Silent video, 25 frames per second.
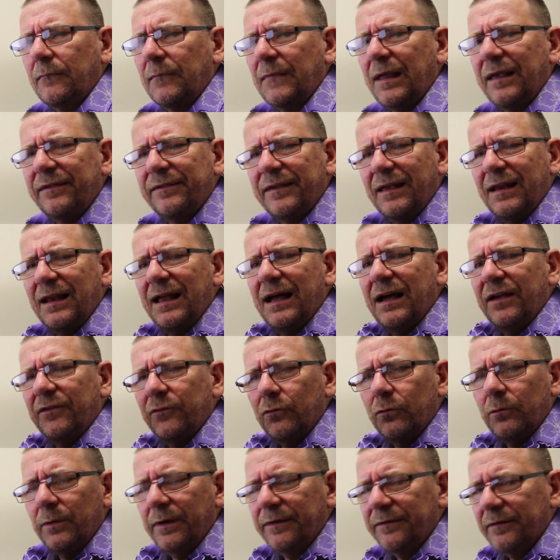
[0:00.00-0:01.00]
SLR is
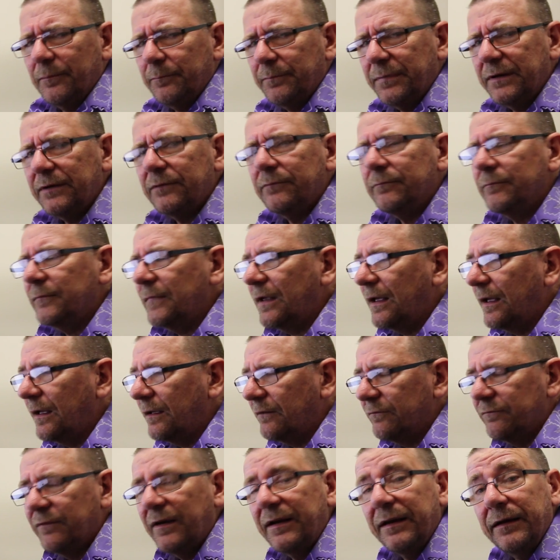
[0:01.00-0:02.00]
always a bit
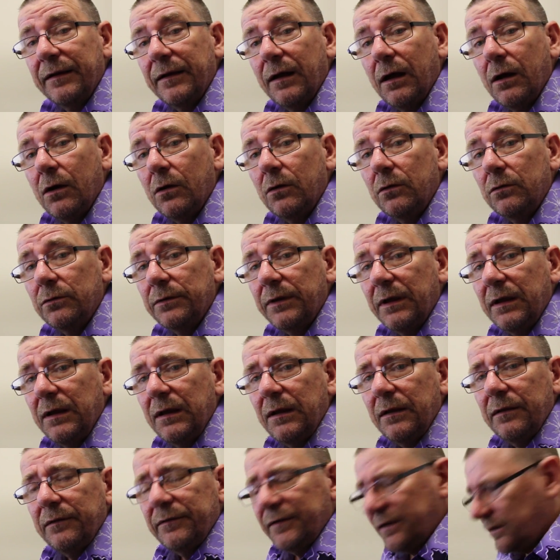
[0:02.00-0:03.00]
funny to hold.
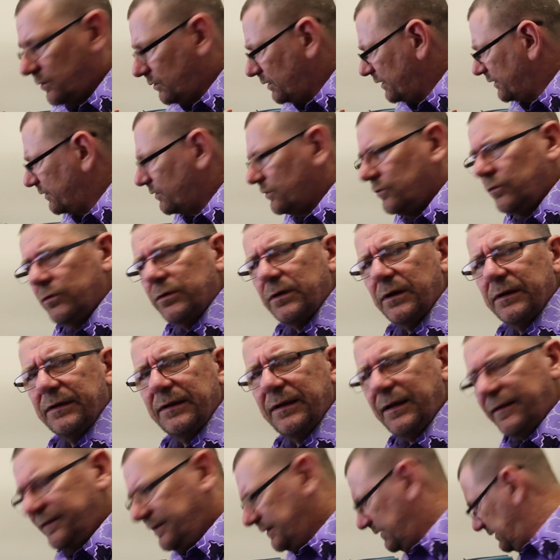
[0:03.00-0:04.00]
So I thought I'd
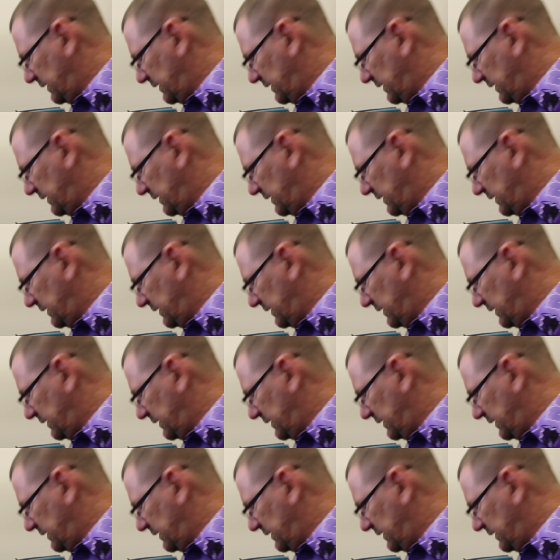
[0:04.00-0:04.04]
get